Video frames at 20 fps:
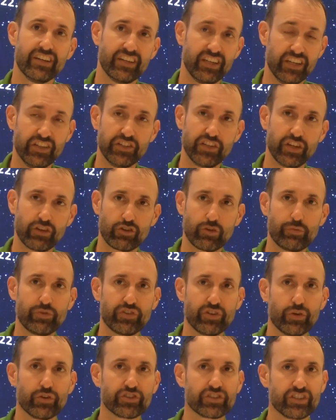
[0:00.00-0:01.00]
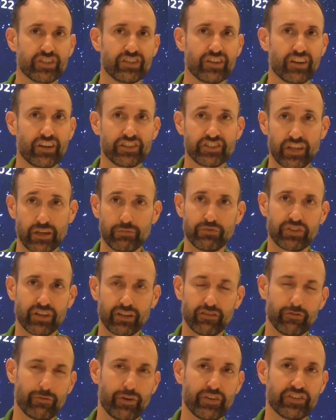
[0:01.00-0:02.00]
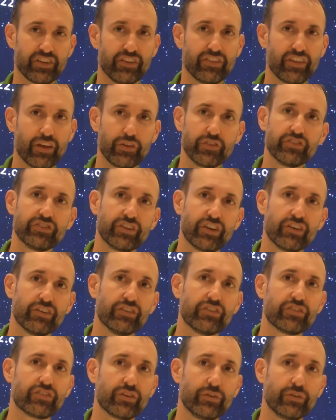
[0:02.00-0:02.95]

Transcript: into Europa's ocean on a timescale of about 10,000 years.